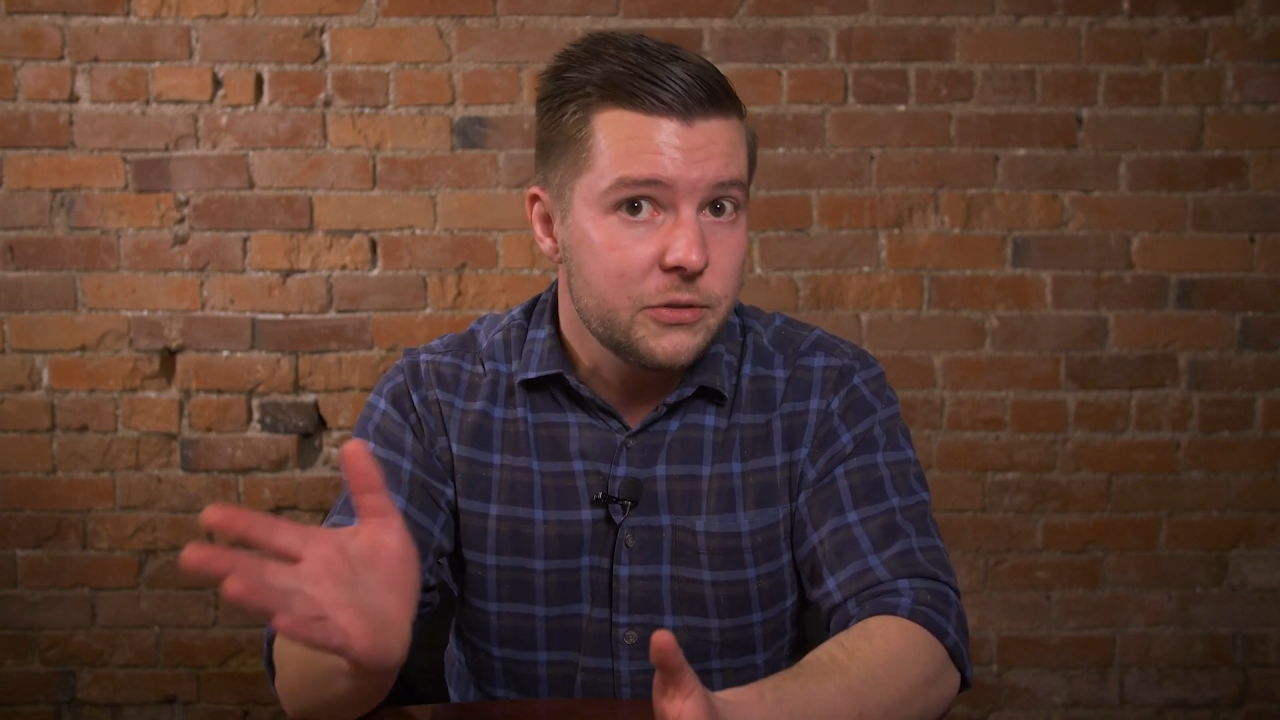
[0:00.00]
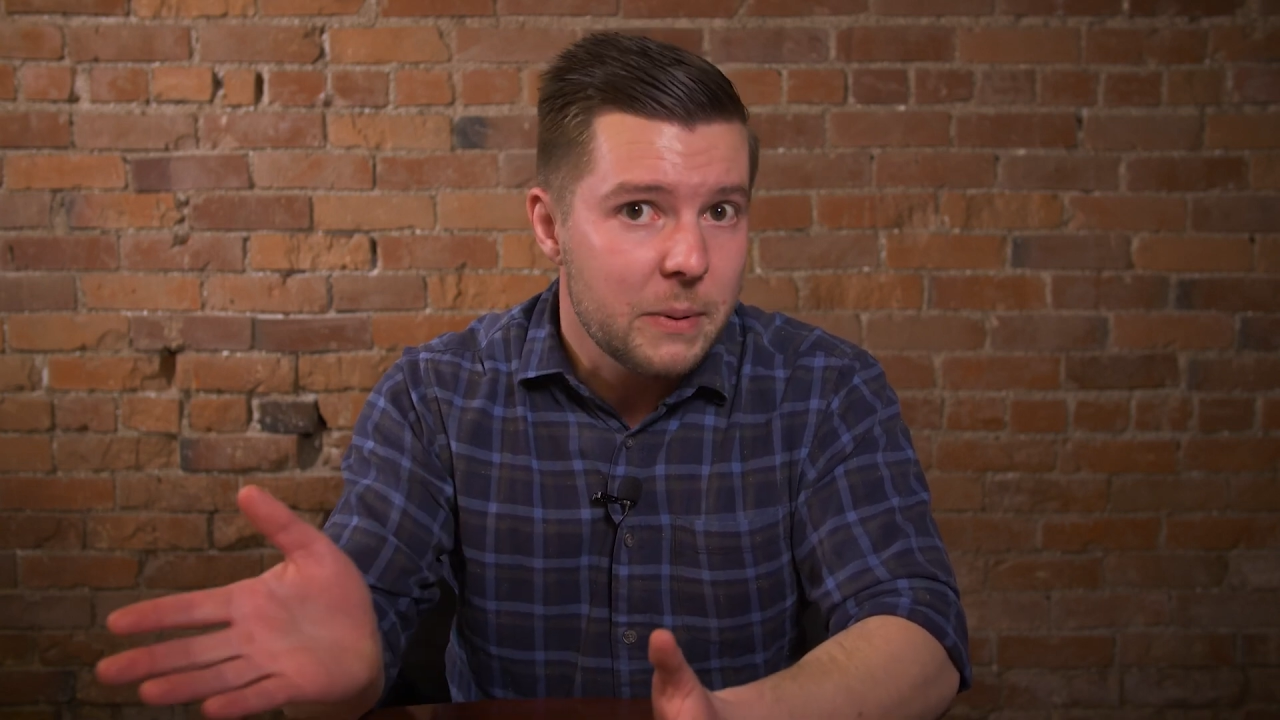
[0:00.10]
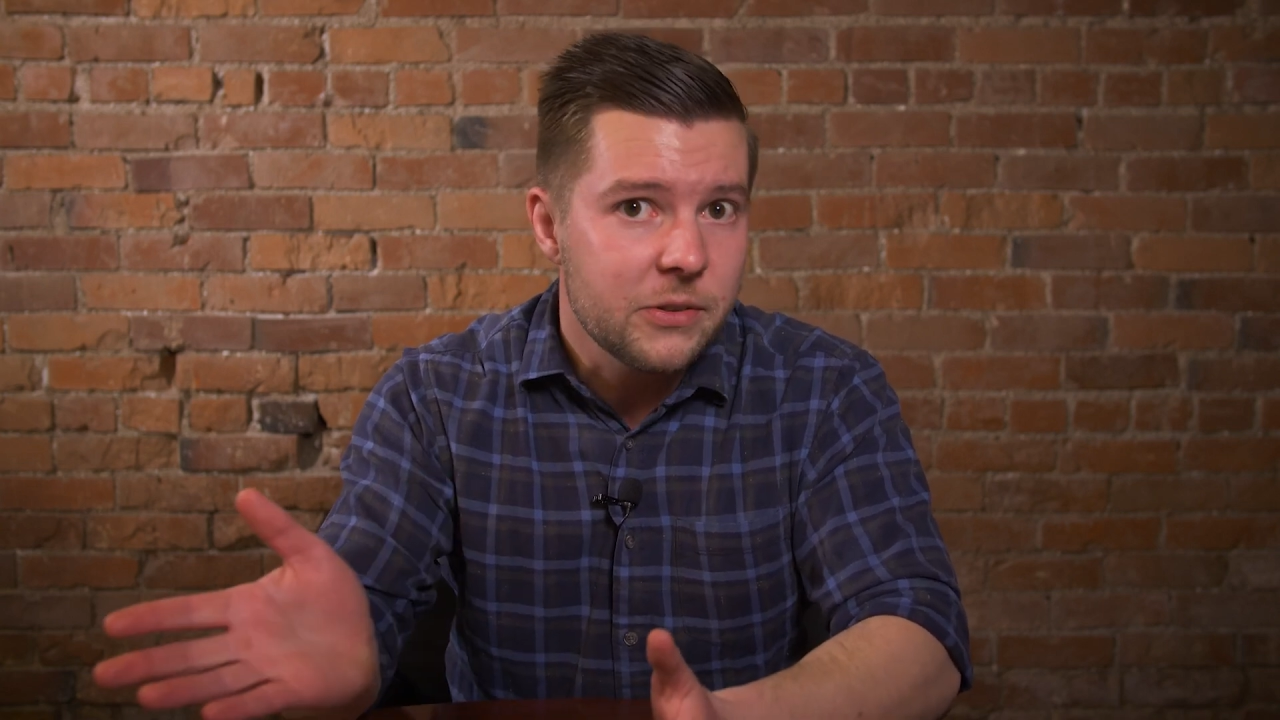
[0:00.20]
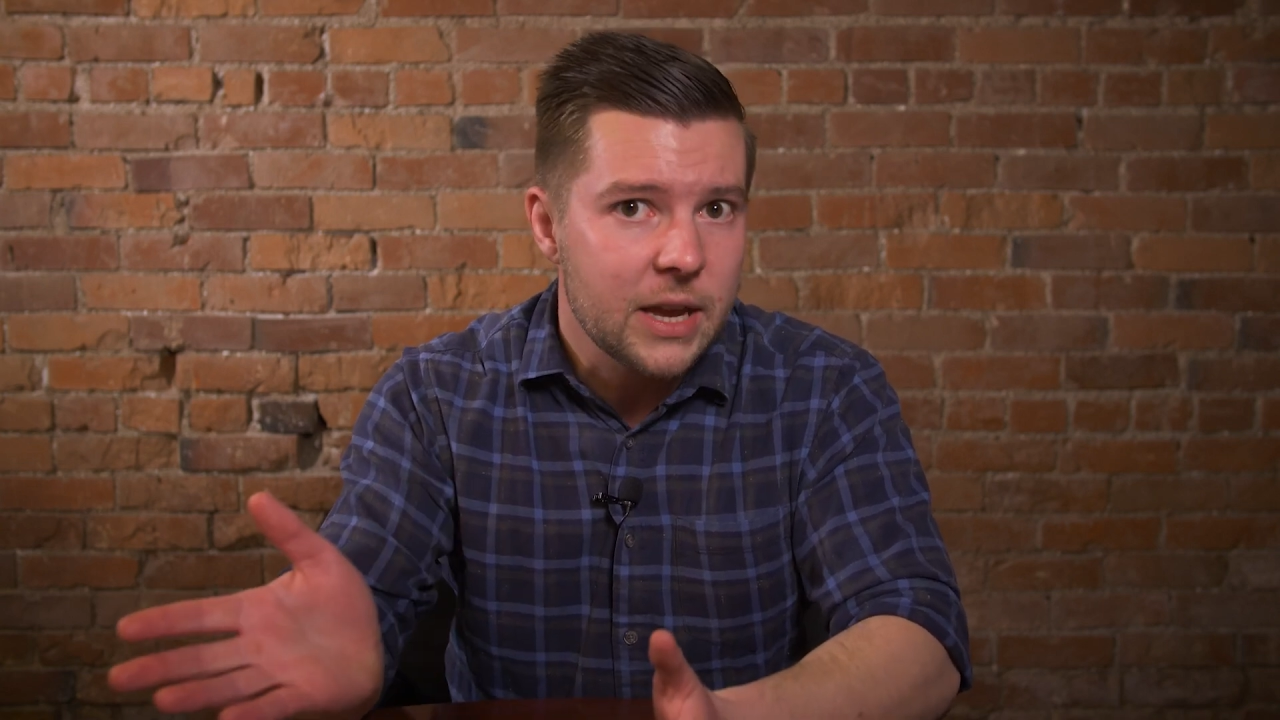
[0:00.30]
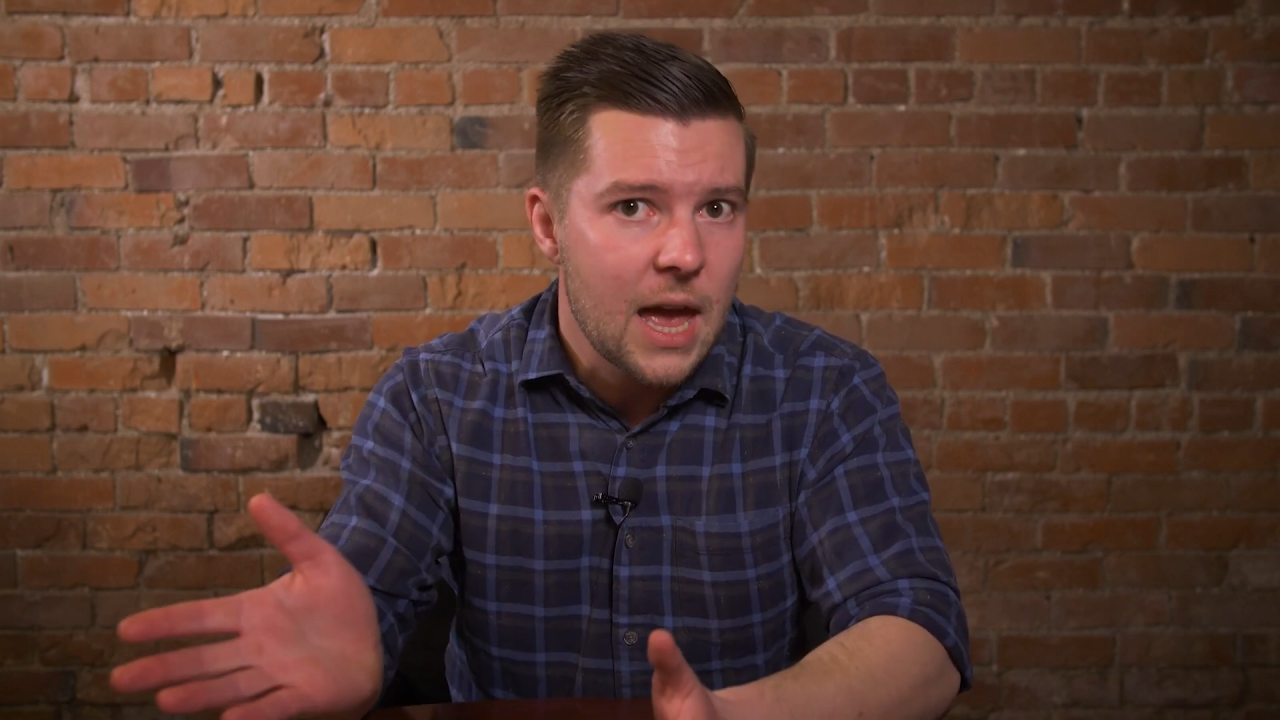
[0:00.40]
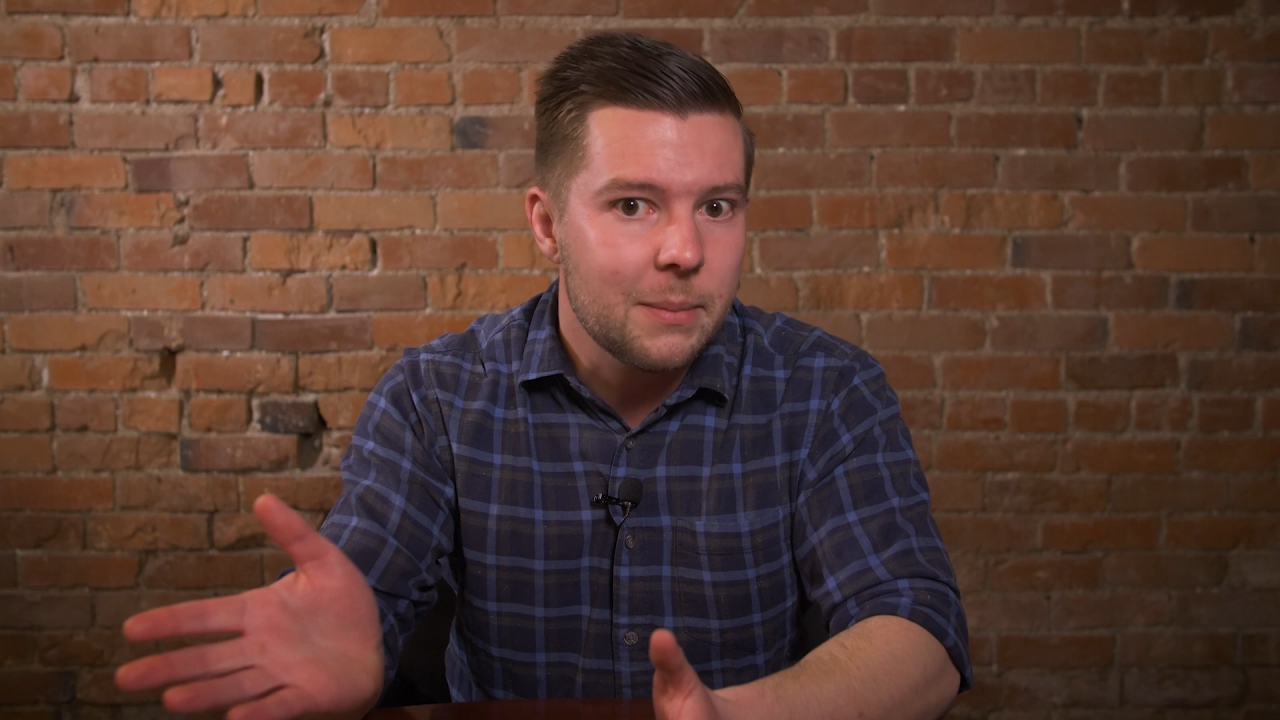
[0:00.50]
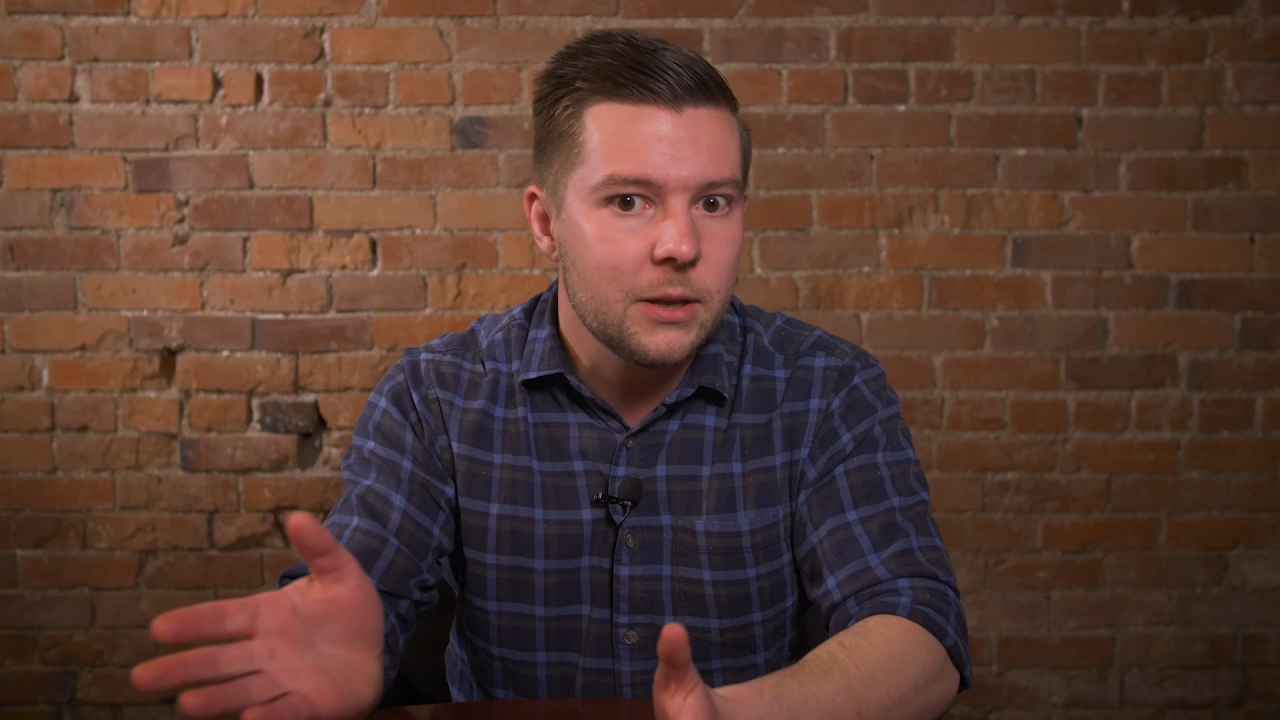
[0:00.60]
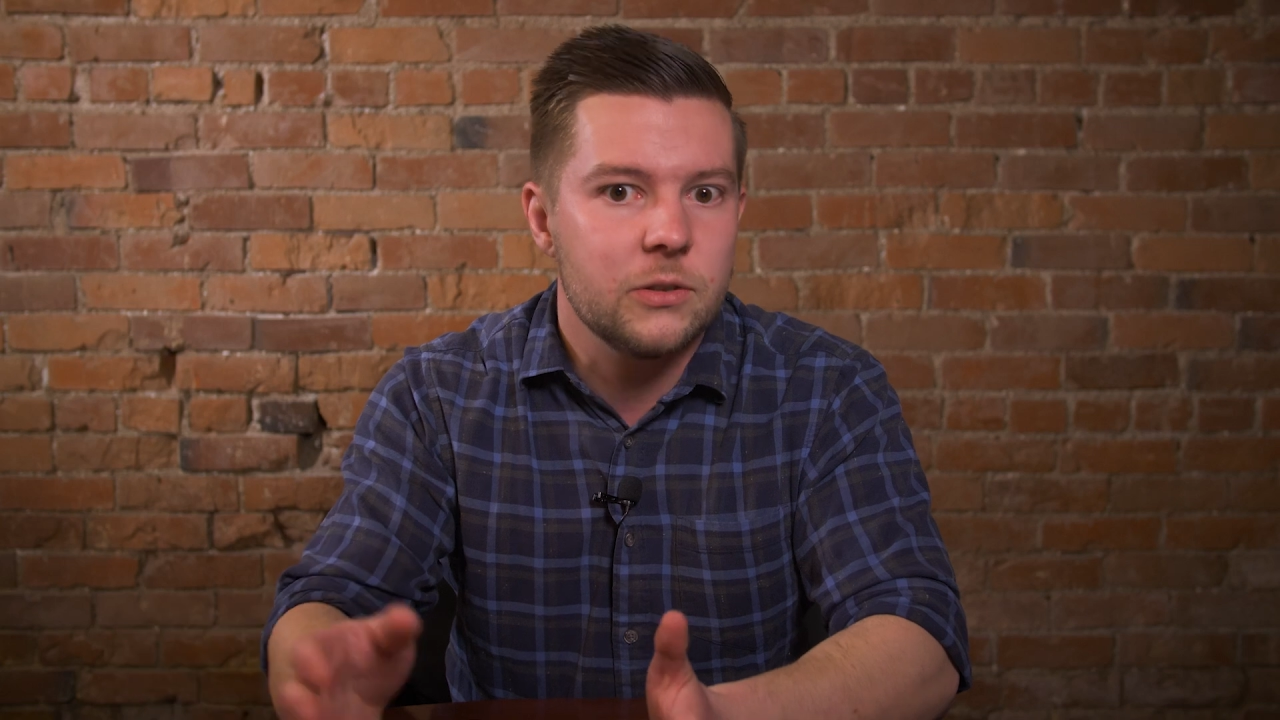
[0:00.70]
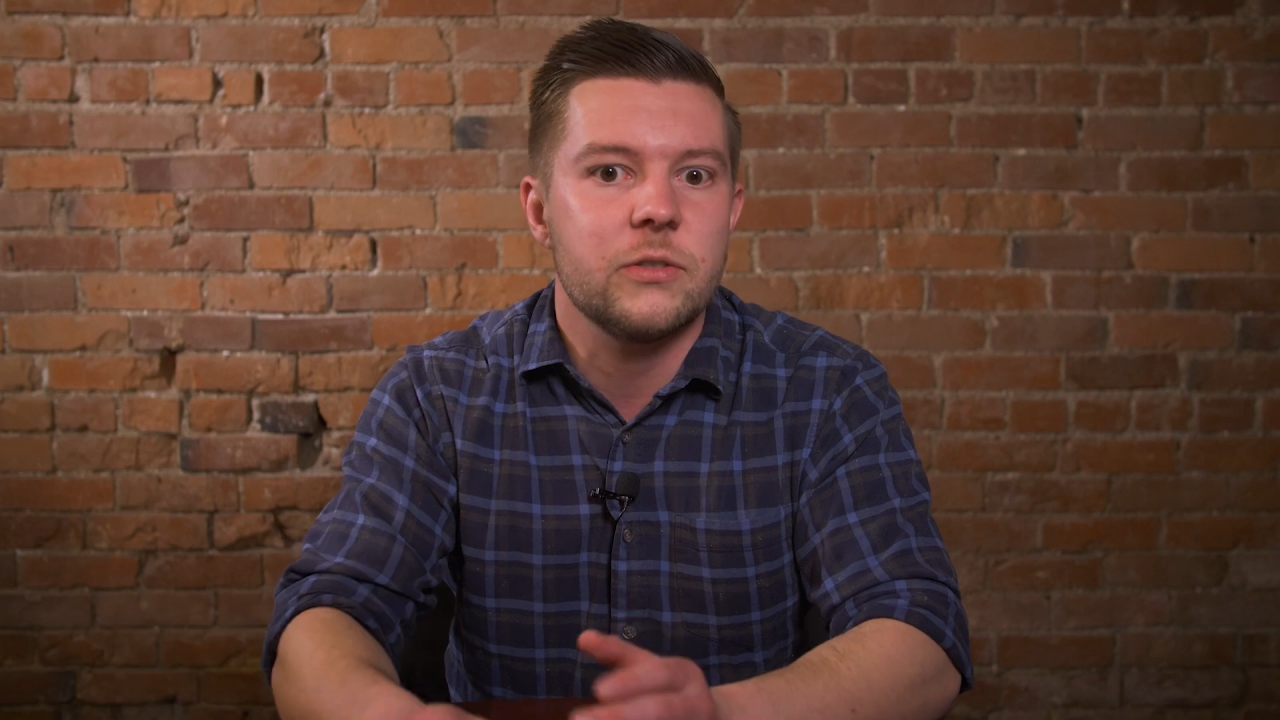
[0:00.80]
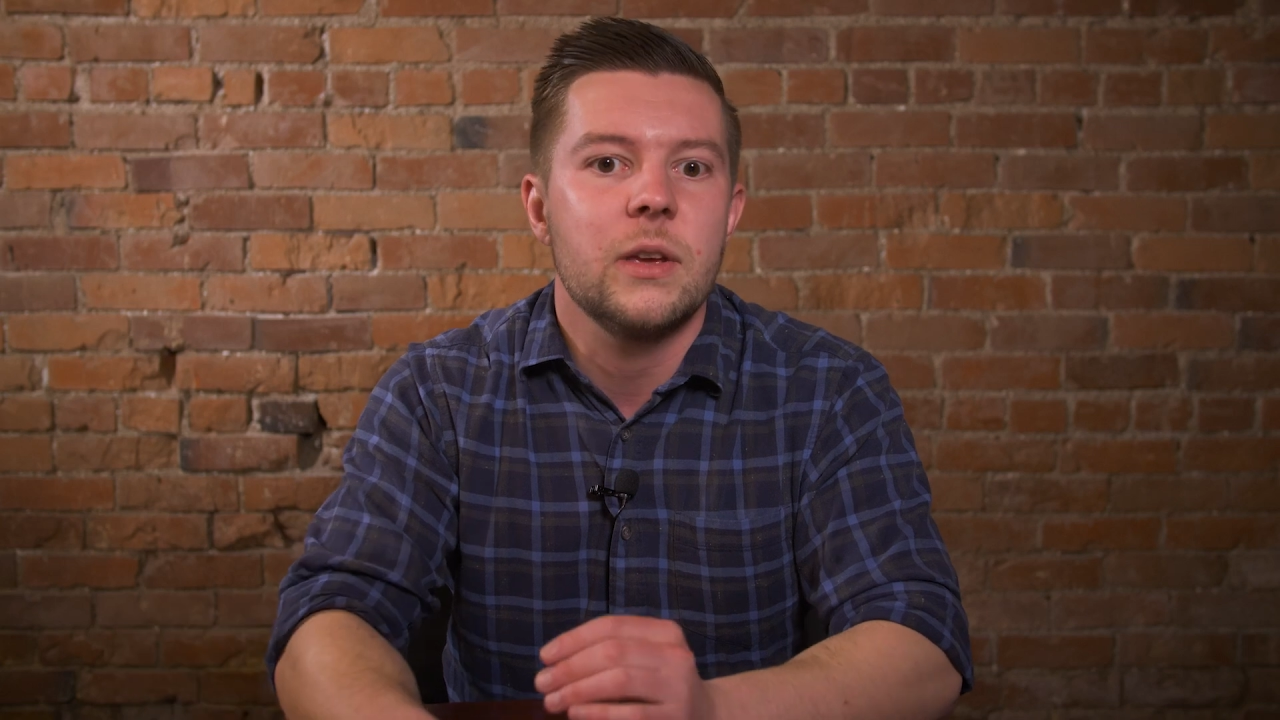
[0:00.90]
spending
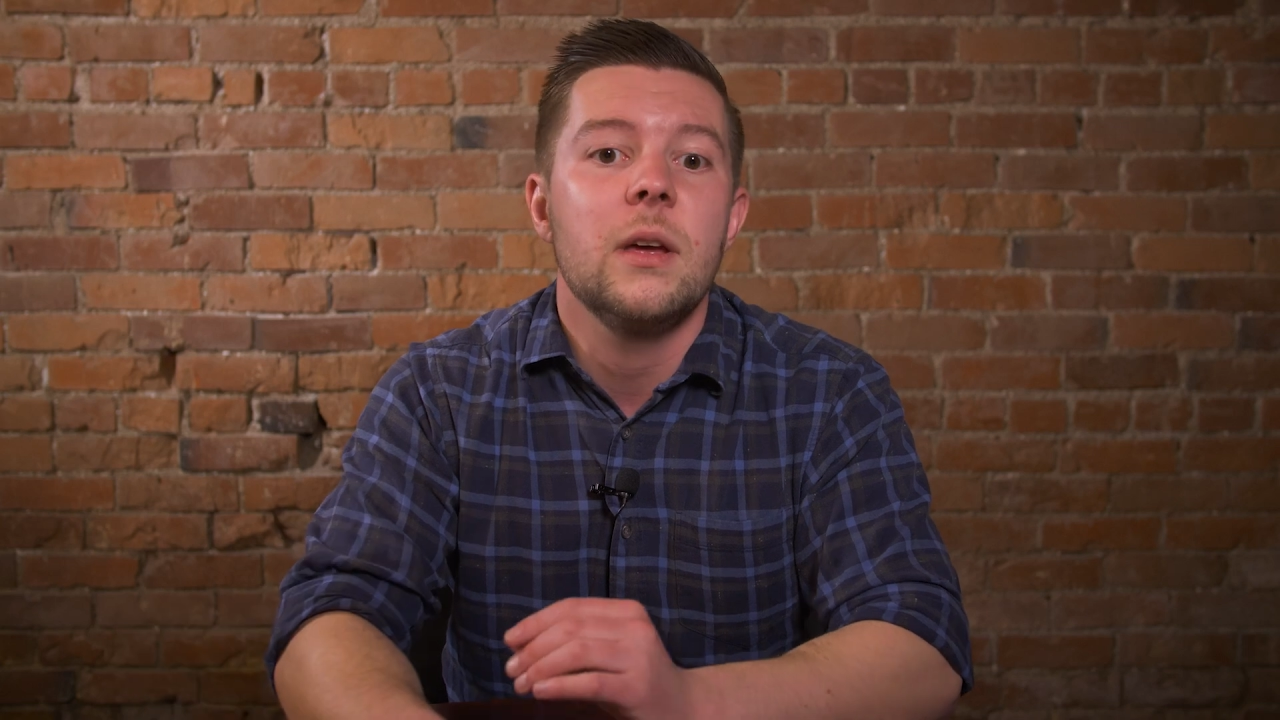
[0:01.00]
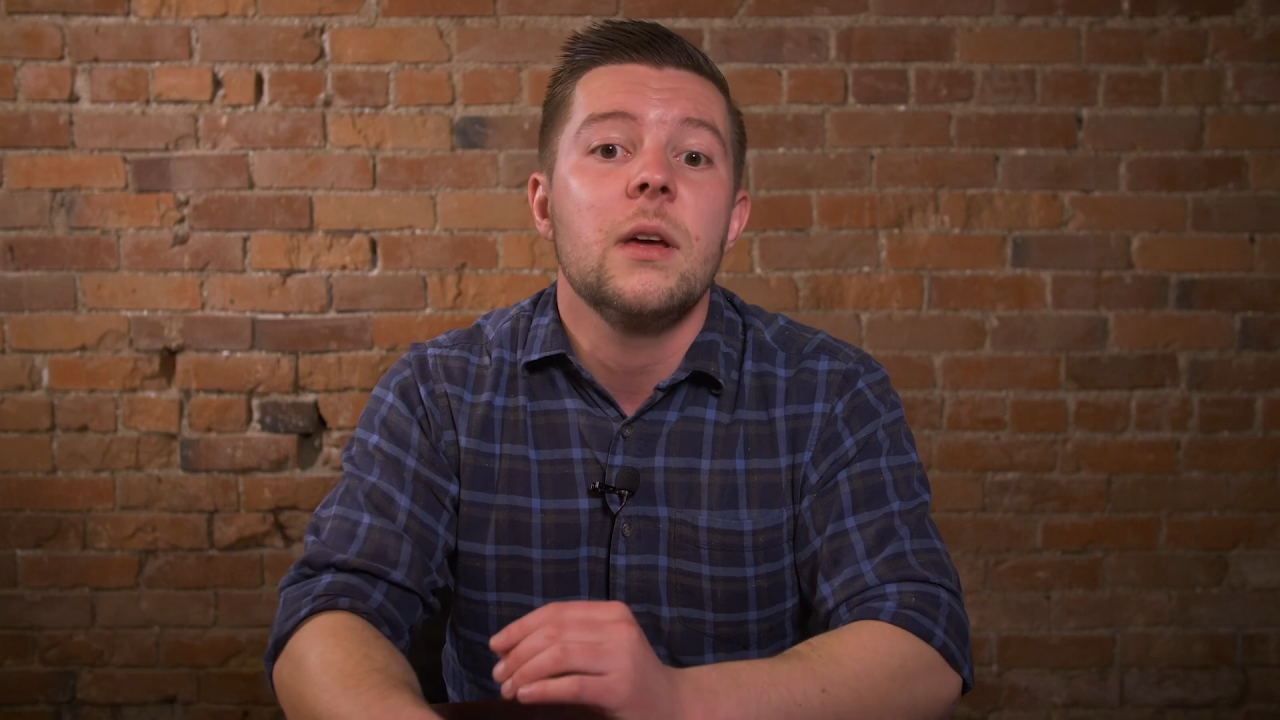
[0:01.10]
habits.